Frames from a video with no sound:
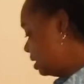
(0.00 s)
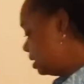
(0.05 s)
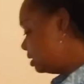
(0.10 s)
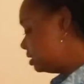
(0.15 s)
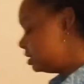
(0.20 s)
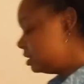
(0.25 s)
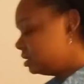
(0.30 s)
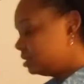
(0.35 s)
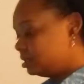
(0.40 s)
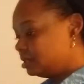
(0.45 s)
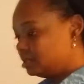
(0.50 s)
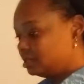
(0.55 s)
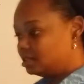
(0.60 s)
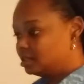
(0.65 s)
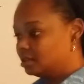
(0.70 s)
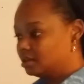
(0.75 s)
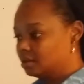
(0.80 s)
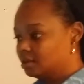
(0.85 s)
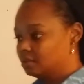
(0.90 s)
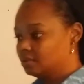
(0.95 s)
touching
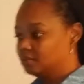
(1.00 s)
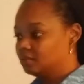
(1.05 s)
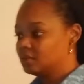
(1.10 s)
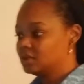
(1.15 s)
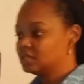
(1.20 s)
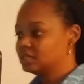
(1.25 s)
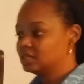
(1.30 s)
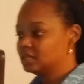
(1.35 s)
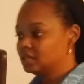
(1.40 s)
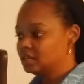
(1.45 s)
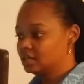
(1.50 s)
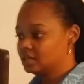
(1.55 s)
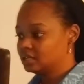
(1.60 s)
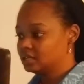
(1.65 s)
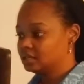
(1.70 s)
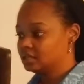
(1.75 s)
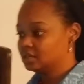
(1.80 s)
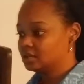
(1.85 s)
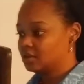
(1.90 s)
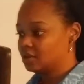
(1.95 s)
the
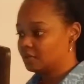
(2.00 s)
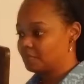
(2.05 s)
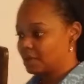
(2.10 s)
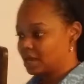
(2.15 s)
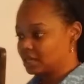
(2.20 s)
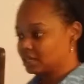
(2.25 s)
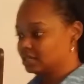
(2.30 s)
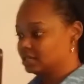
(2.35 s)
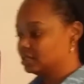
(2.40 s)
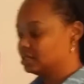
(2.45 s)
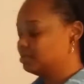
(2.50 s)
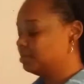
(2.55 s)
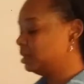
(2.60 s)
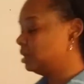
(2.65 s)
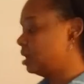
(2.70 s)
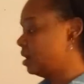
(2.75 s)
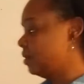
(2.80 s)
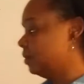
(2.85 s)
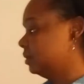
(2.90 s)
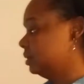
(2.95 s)
residents' or patient's
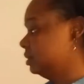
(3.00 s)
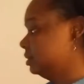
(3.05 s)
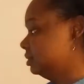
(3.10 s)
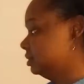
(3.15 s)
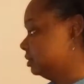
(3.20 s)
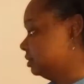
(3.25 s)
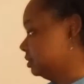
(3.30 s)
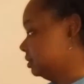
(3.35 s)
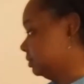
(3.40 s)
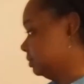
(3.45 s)
belongings.